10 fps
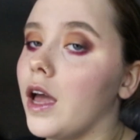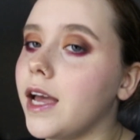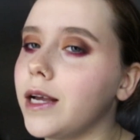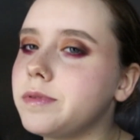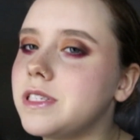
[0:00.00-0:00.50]

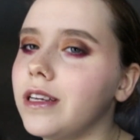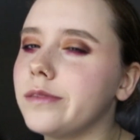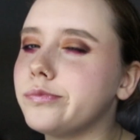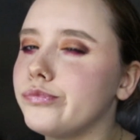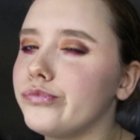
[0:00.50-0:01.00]

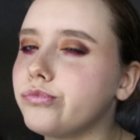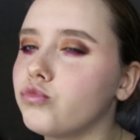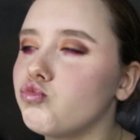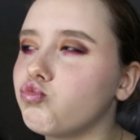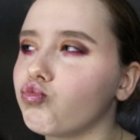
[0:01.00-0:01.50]

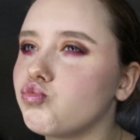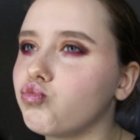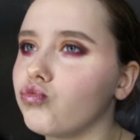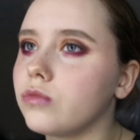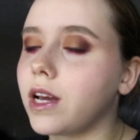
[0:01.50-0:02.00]
Ipsy.
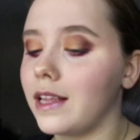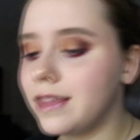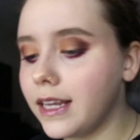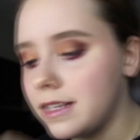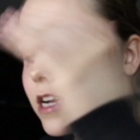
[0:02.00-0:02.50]

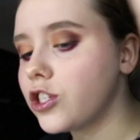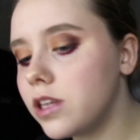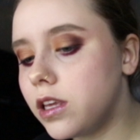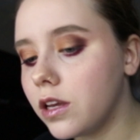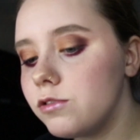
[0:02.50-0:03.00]
Like this
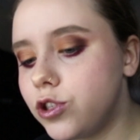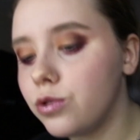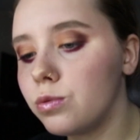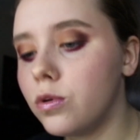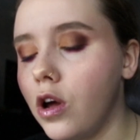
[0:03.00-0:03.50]
actually gives you